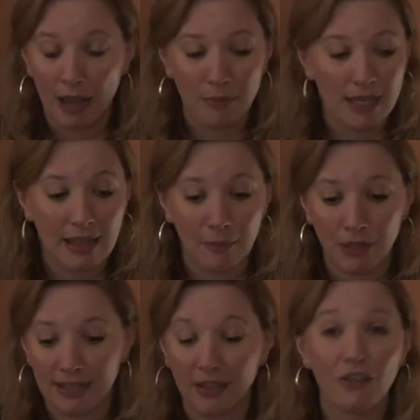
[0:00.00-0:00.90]
and being that
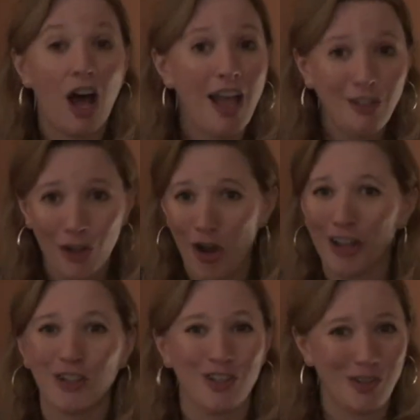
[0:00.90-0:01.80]
place of
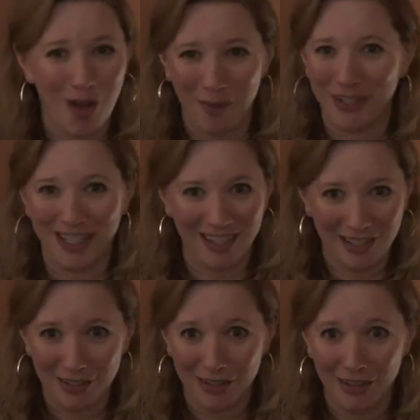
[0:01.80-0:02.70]
unconscious
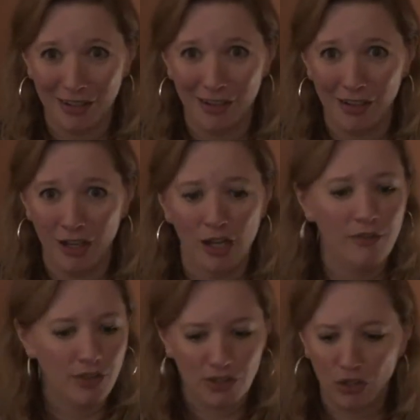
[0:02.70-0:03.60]
competence,
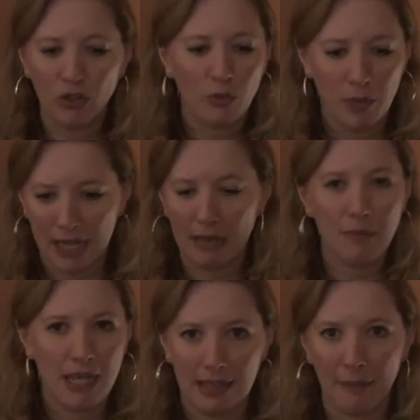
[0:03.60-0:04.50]
the sooner we can
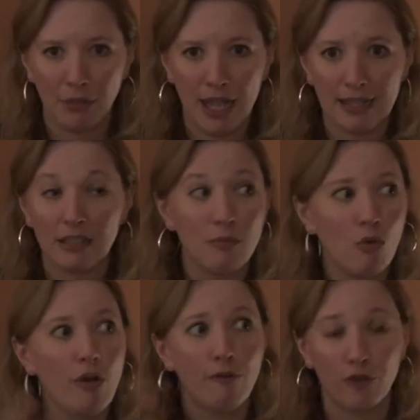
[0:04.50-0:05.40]
be in that place, the
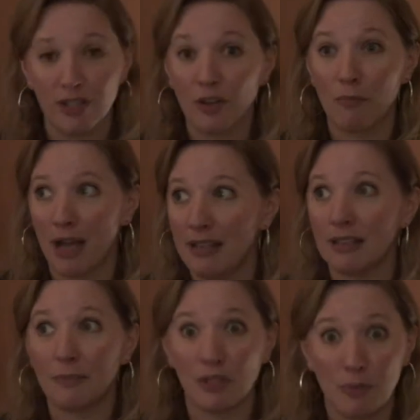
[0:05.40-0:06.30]
more it frees our
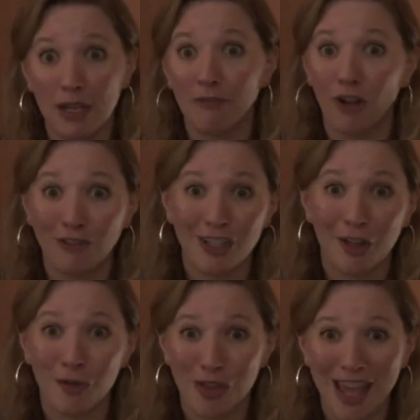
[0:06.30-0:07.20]
minds up to be involved
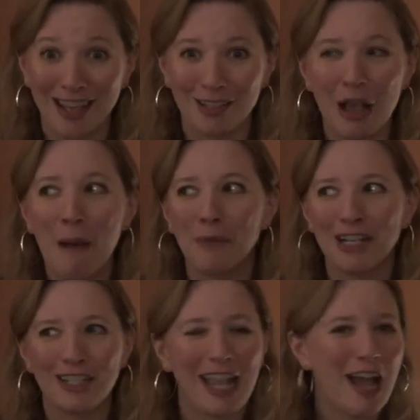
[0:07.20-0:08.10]
in other things.
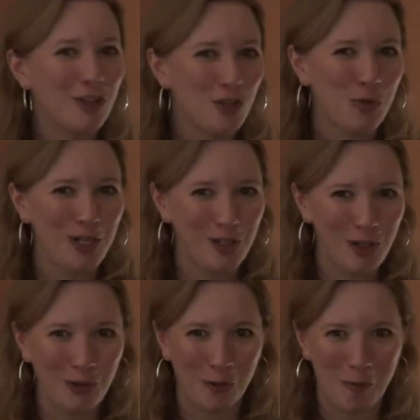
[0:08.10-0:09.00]
But it's a catch
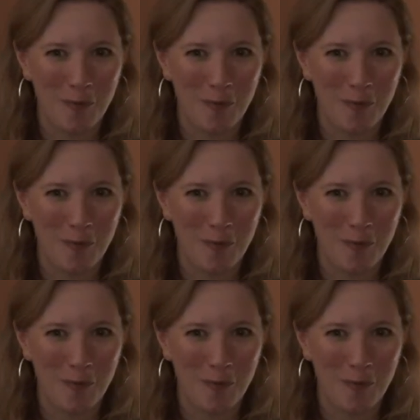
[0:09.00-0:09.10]
twenty-two.